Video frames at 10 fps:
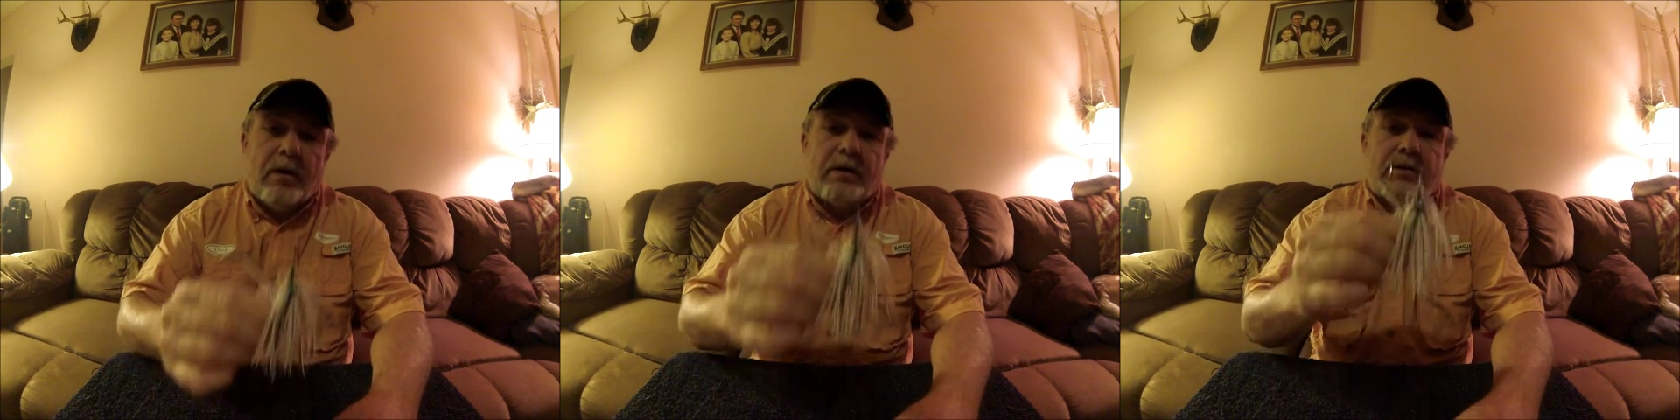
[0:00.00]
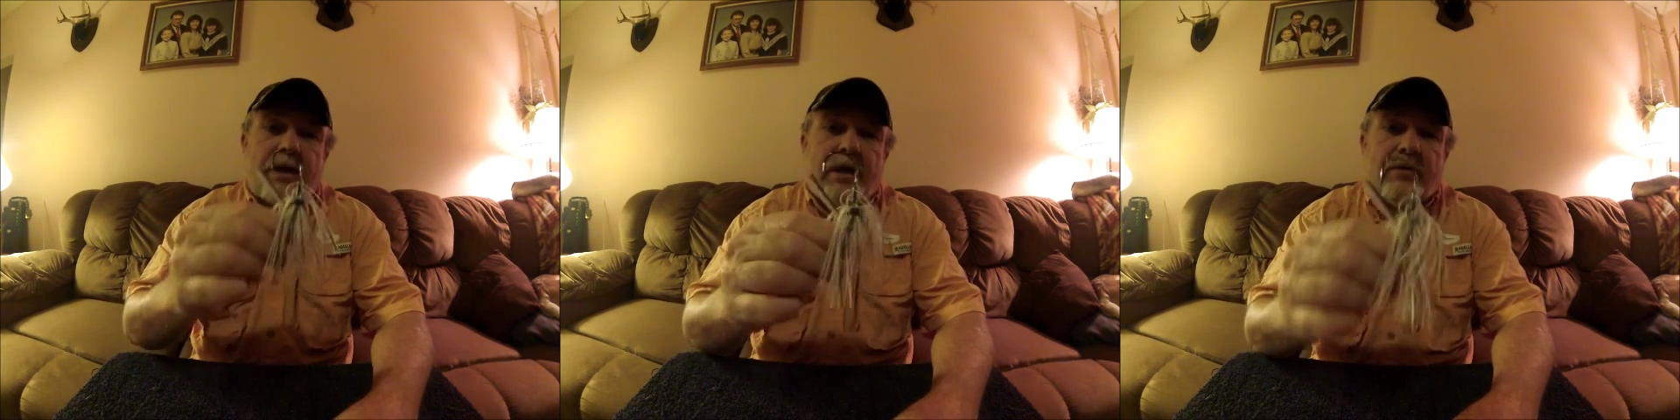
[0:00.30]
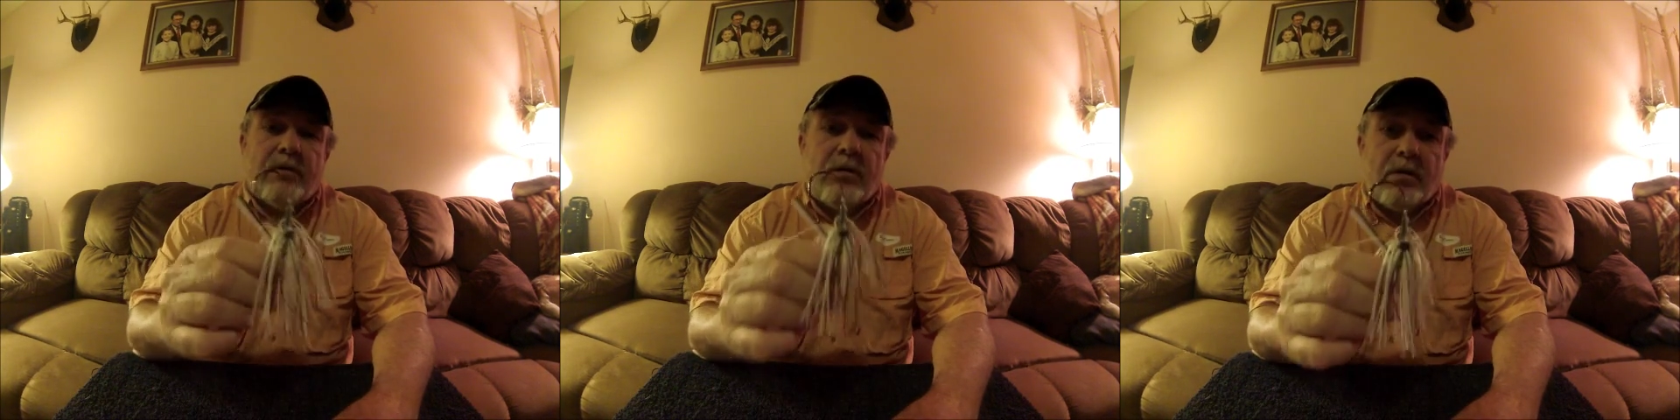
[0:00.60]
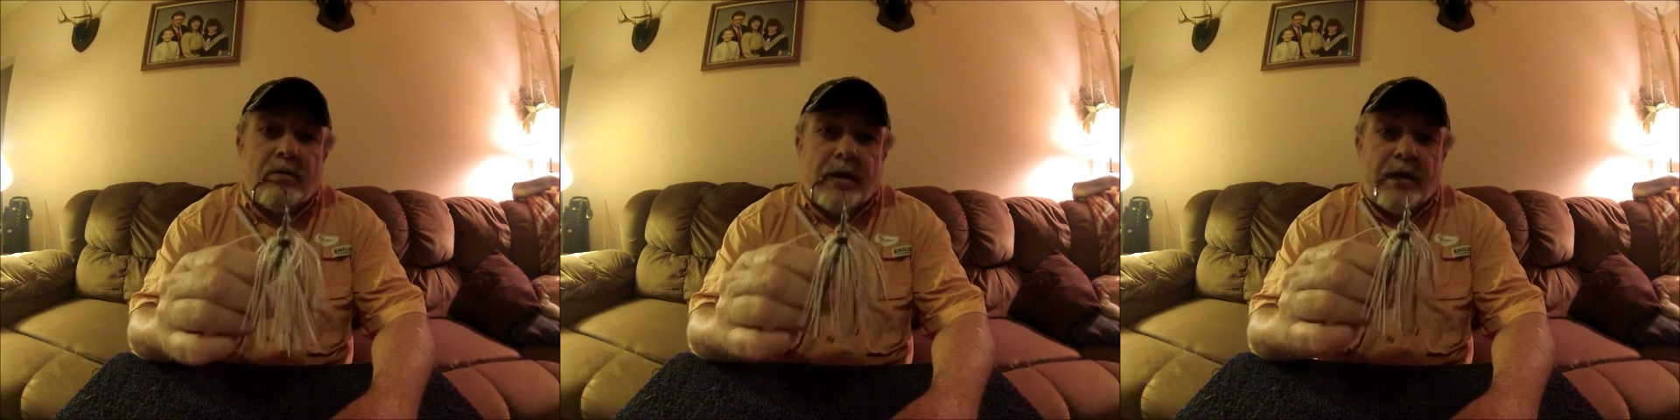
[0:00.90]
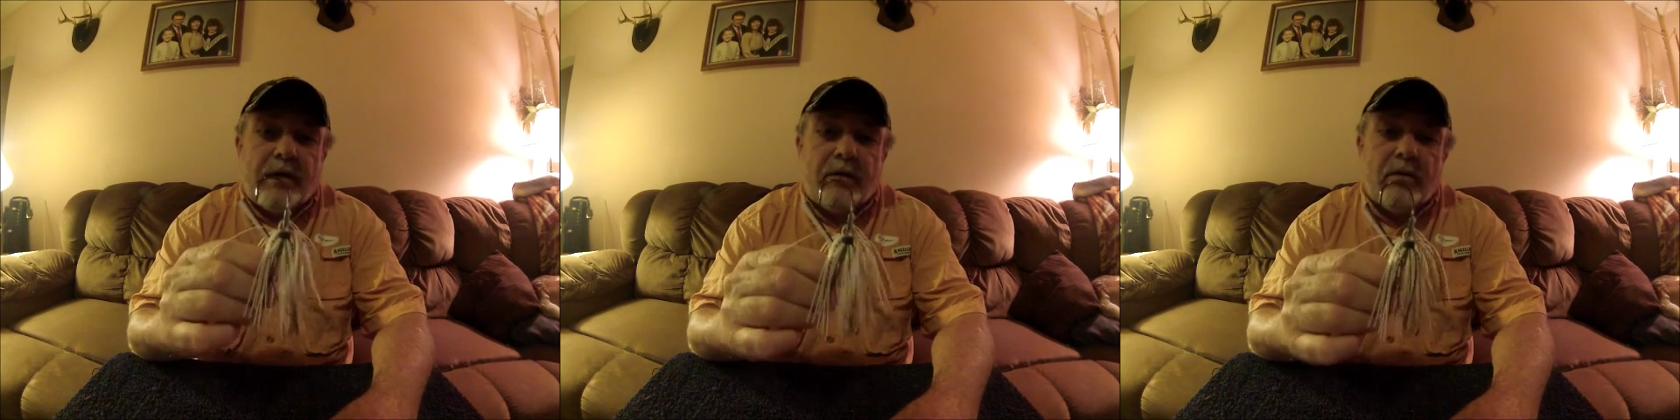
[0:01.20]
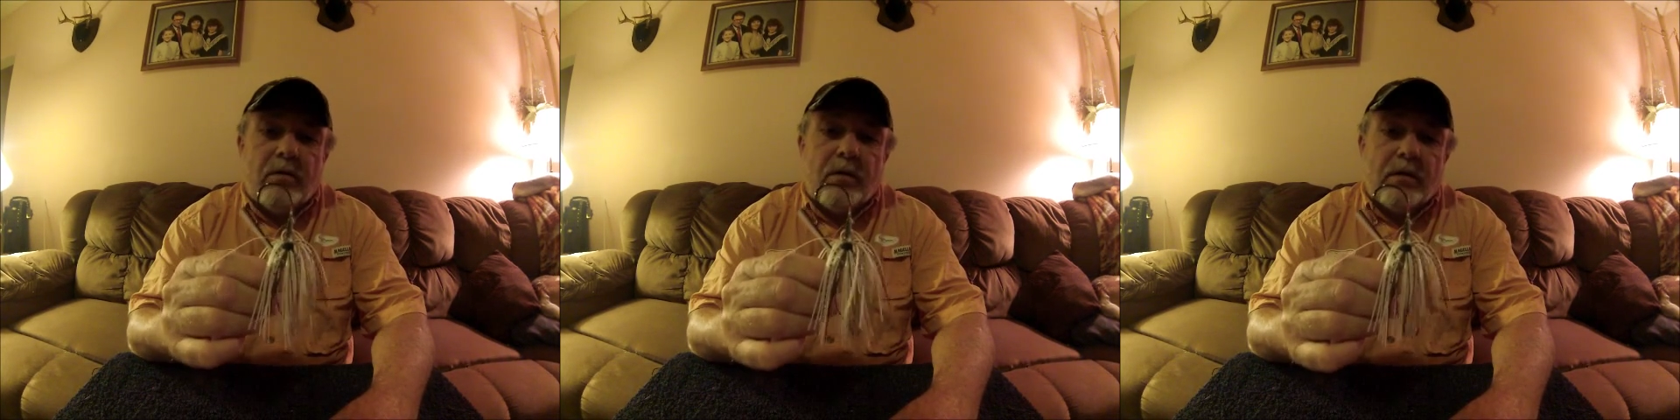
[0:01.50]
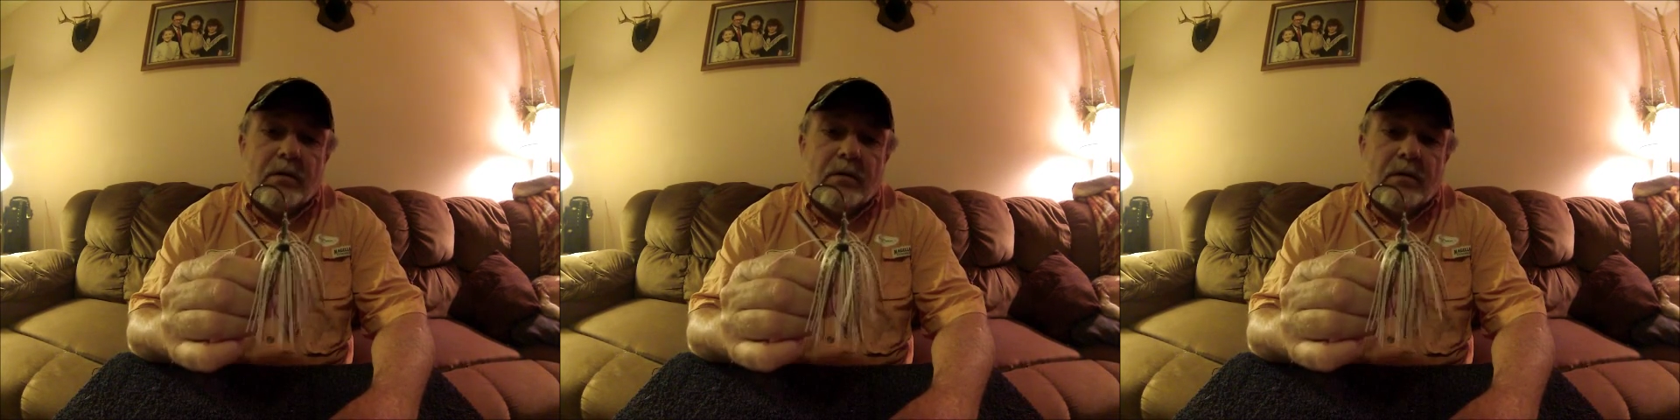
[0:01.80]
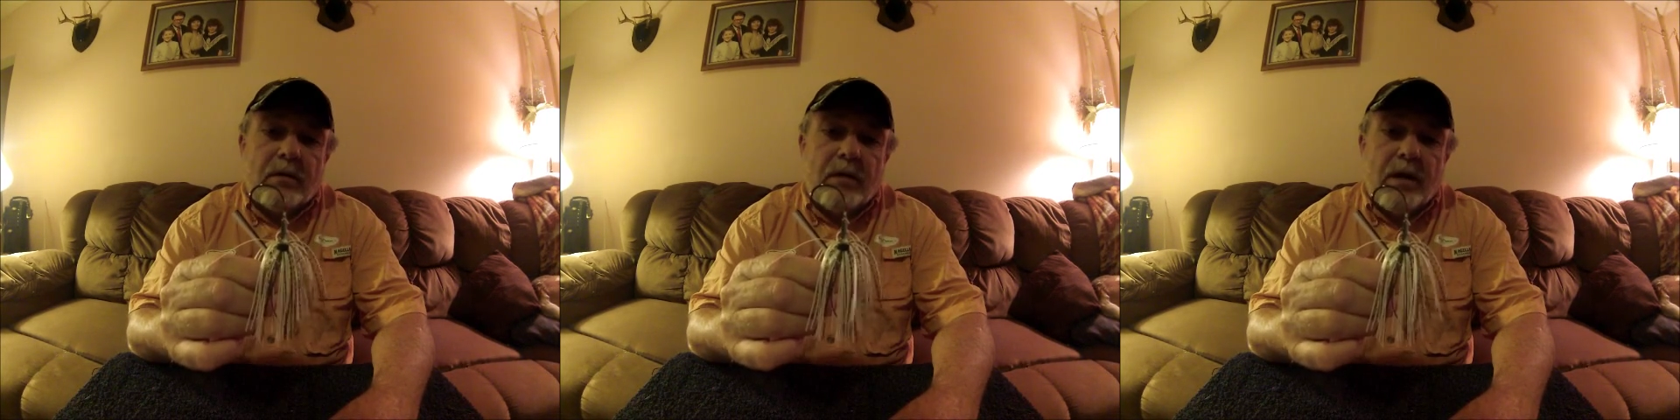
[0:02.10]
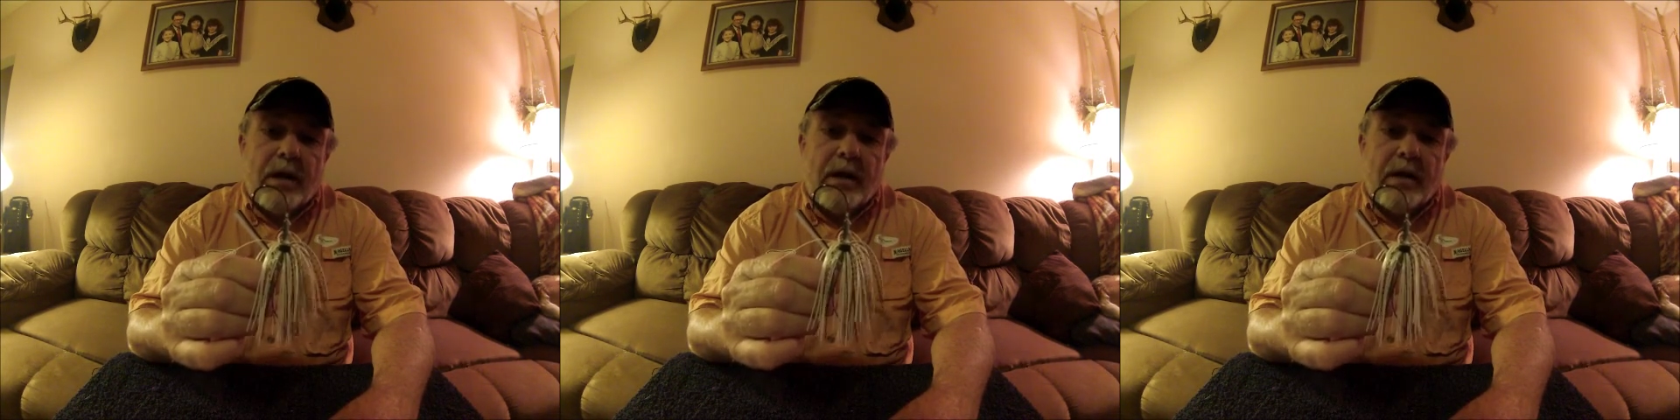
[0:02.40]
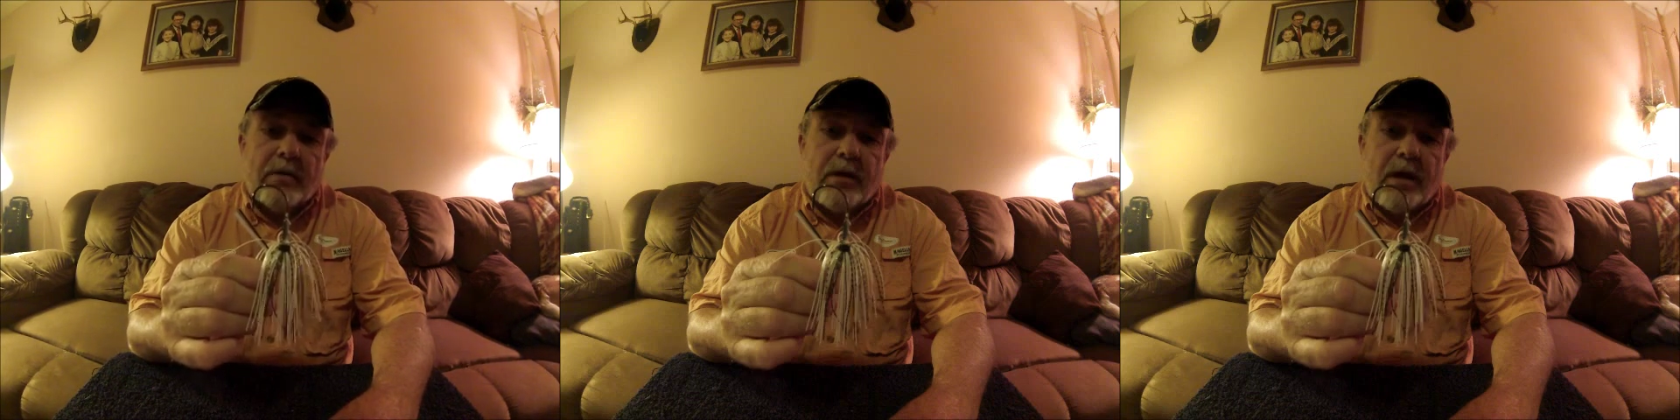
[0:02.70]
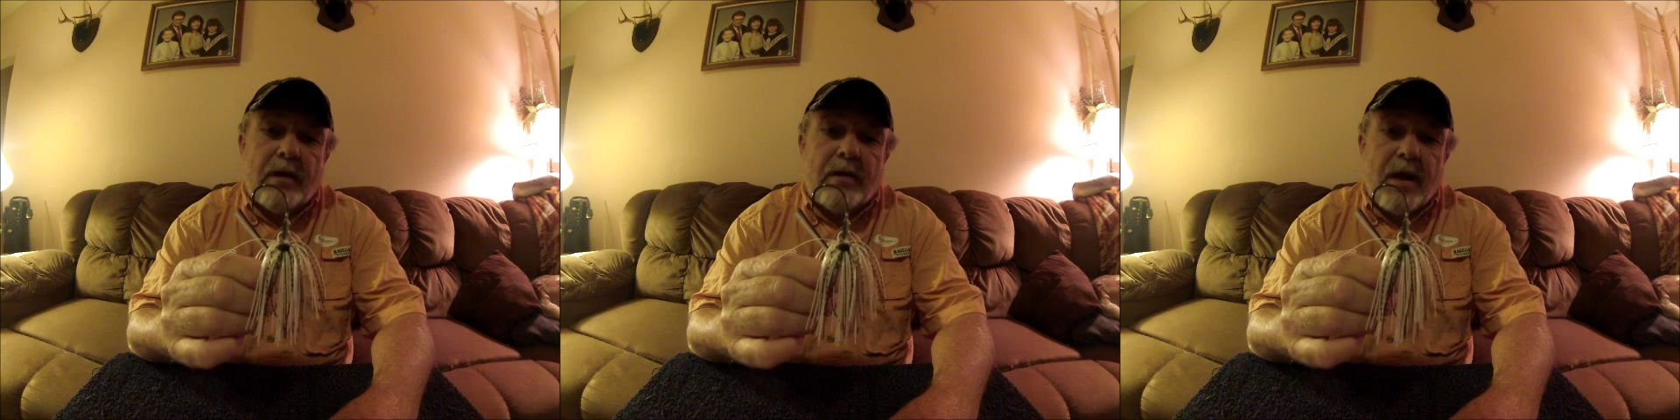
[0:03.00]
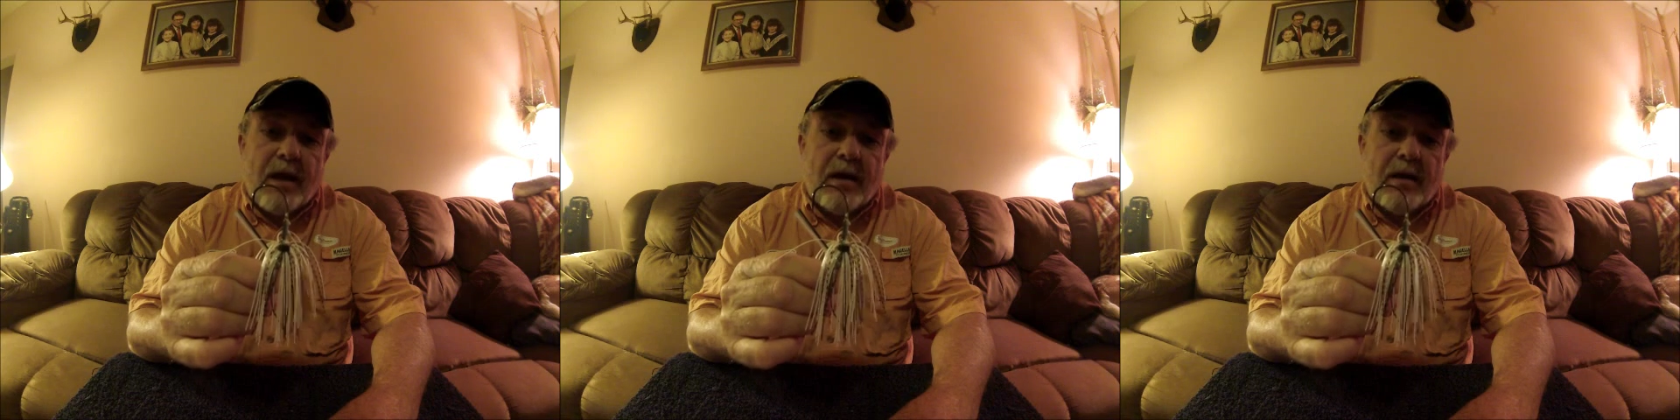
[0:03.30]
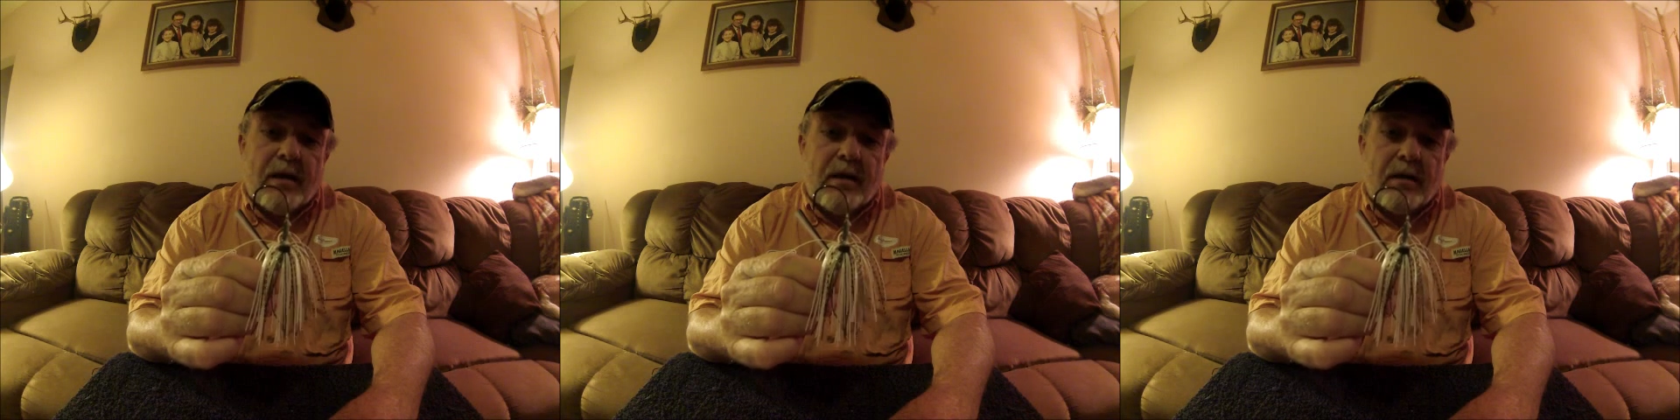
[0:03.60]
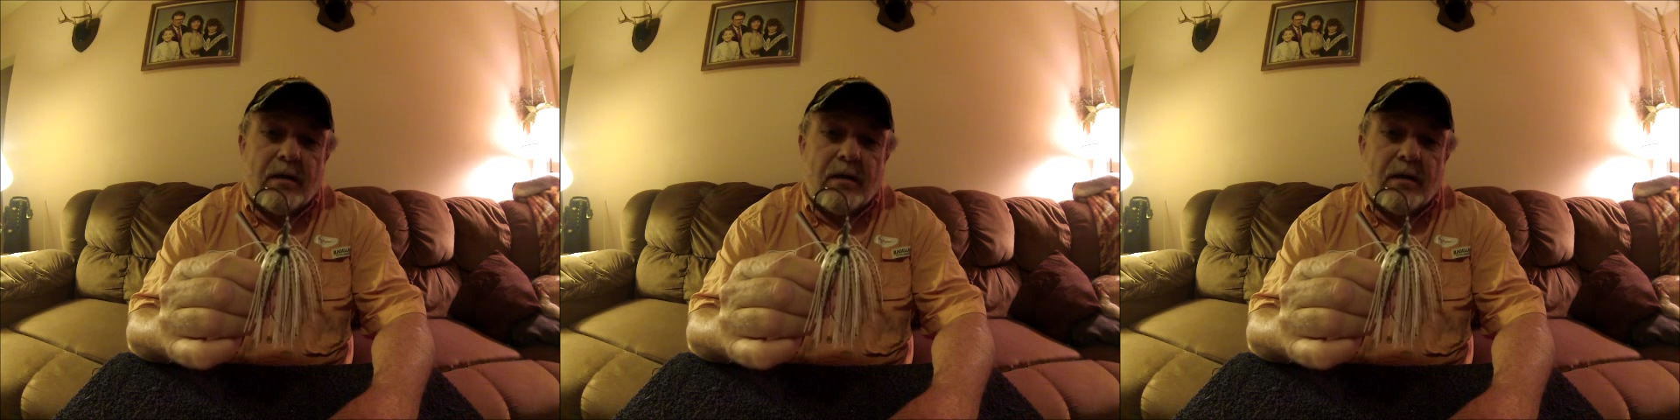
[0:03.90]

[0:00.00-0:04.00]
look at the size of the hook on that lure. That is a dandy.